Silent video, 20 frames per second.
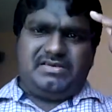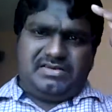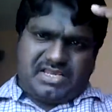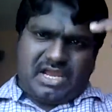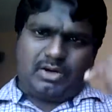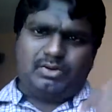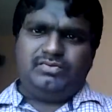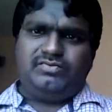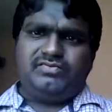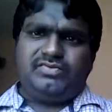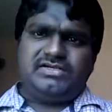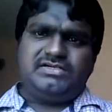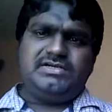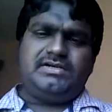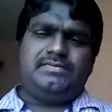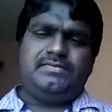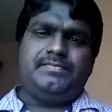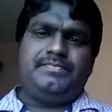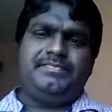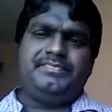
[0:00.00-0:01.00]
downward,
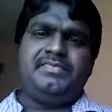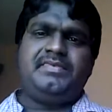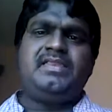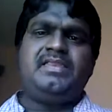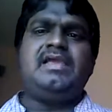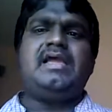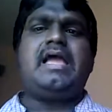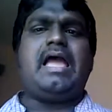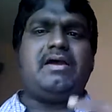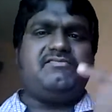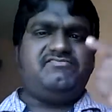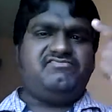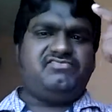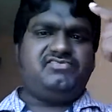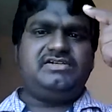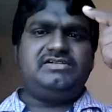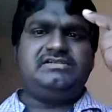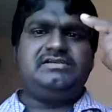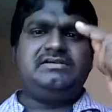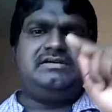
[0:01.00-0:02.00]

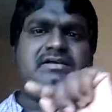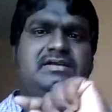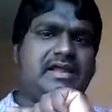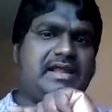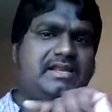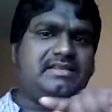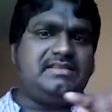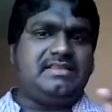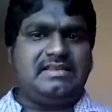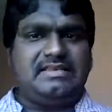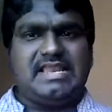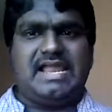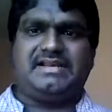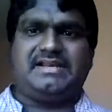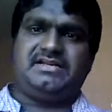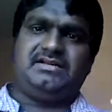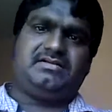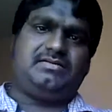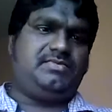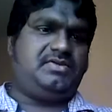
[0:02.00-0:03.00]
upward and
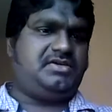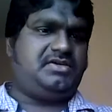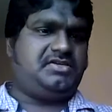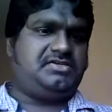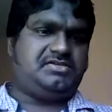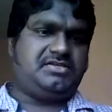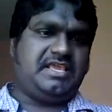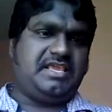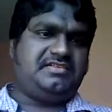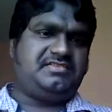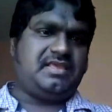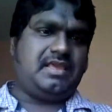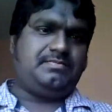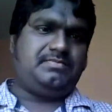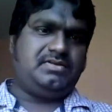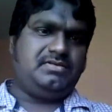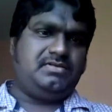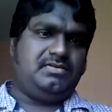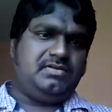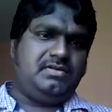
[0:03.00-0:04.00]
lateral communication.
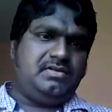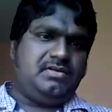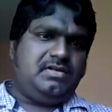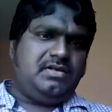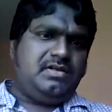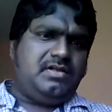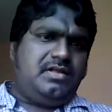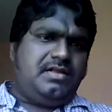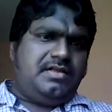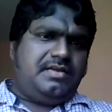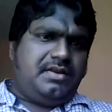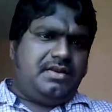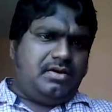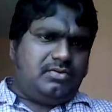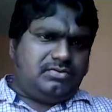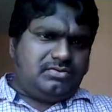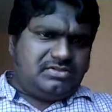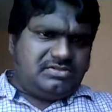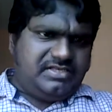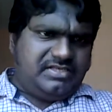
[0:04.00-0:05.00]
Example.
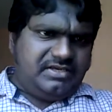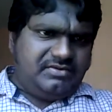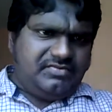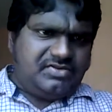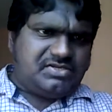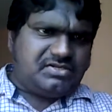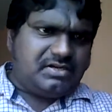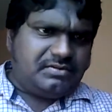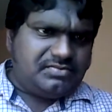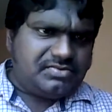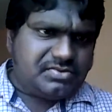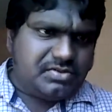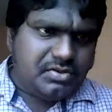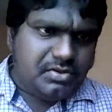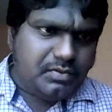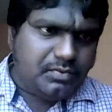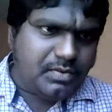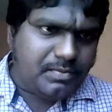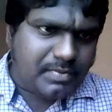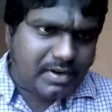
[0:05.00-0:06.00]
Now the thing which comes to
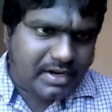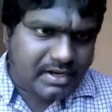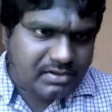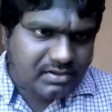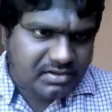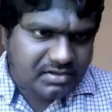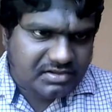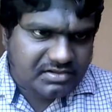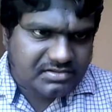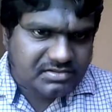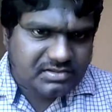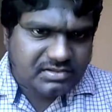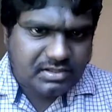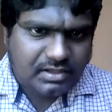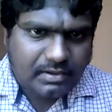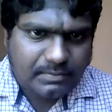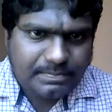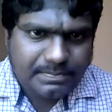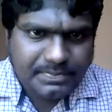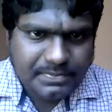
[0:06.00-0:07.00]
your mind is,
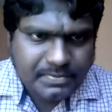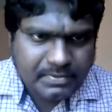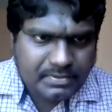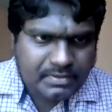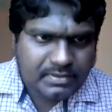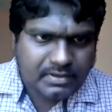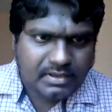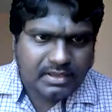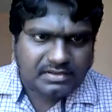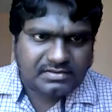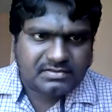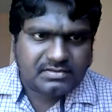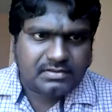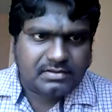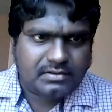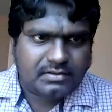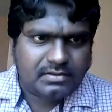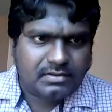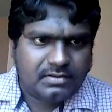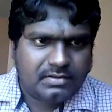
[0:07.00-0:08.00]
yes,
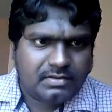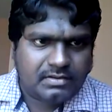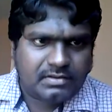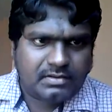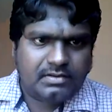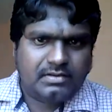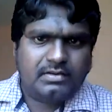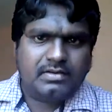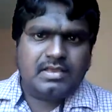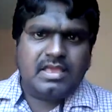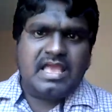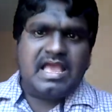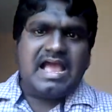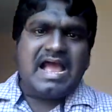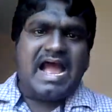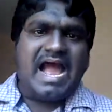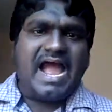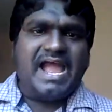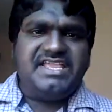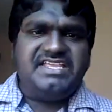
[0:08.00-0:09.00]

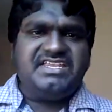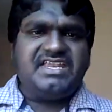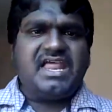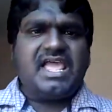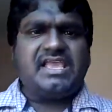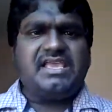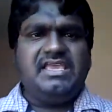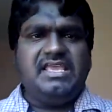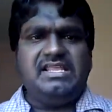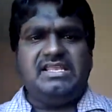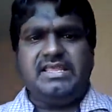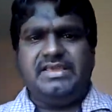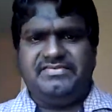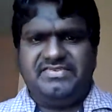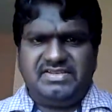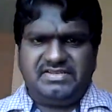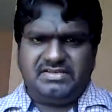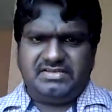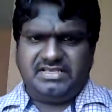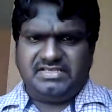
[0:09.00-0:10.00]
hierarchy
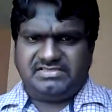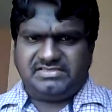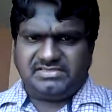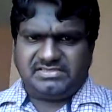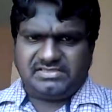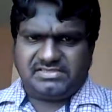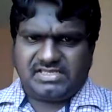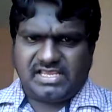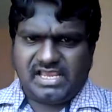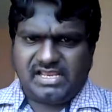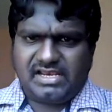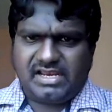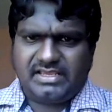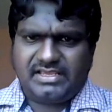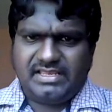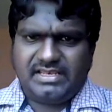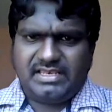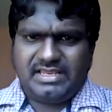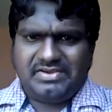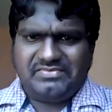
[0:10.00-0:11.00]
level. Yes,
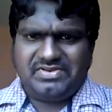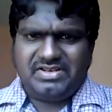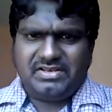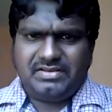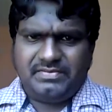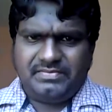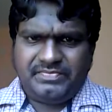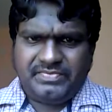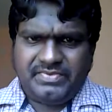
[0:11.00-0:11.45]
hierarchy level.